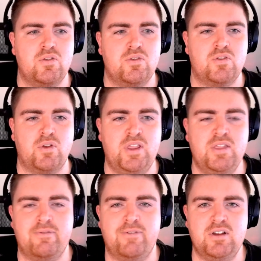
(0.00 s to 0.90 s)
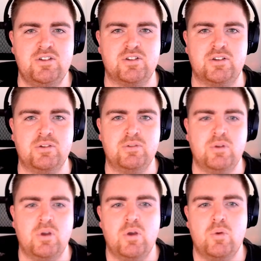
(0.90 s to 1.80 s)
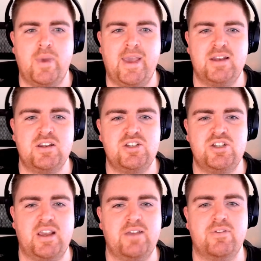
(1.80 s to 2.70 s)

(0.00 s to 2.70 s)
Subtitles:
So in the function, we had to check